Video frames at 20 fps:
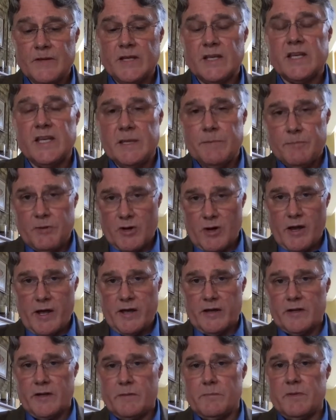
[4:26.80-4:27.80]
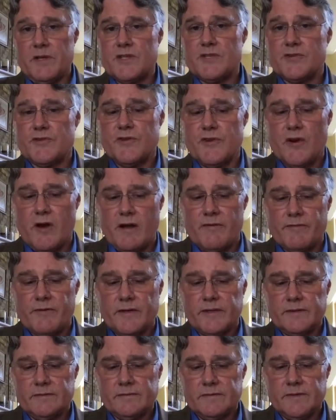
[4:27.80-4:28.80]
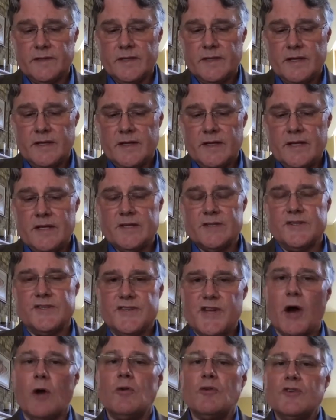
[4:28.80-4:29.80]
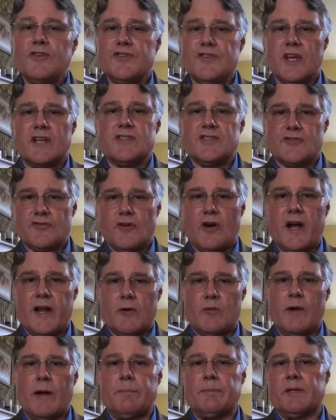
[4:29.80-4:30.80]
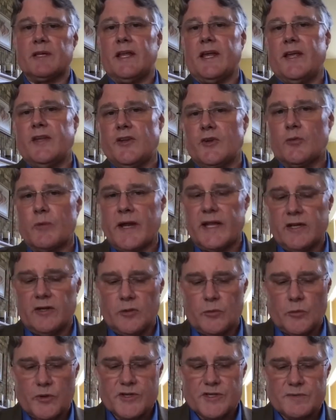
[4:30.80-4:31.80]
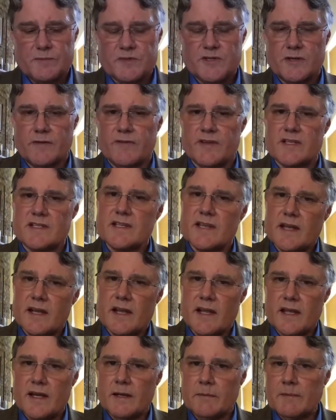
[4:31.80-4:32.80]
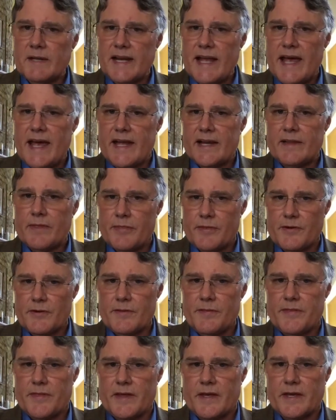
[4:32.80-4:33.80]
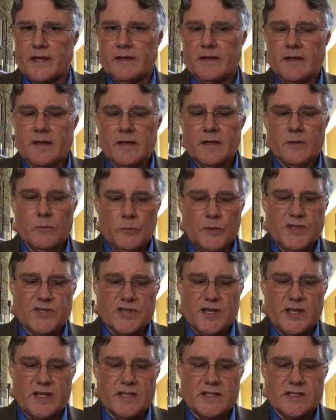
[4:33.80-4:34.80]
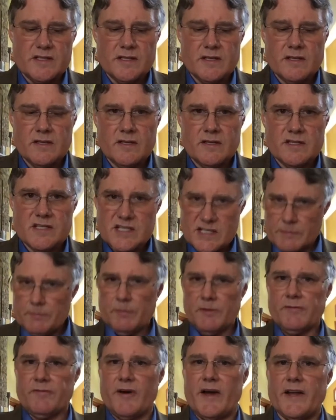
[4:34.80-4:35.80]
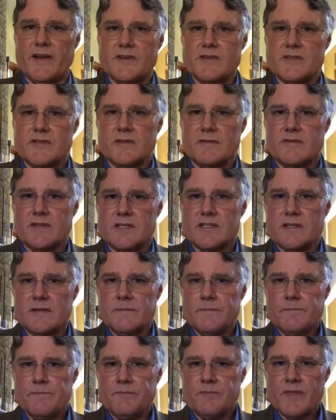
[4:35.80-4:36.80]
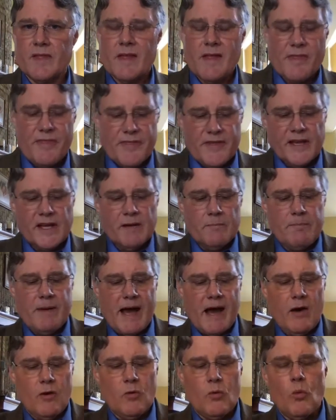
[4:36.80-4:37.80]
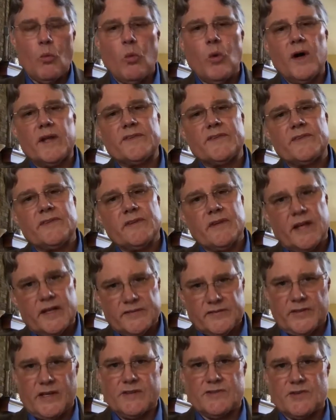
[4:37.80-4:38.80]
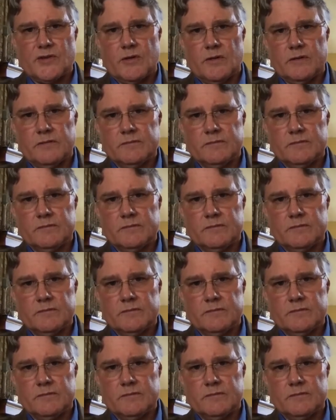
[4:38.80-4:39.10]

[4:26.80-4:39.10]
Keep your eye on the ministry you're offering. Don't just try to replicate your regular worship service. And I'm going to add a third thing, which is simplify your service. Think about what's essential.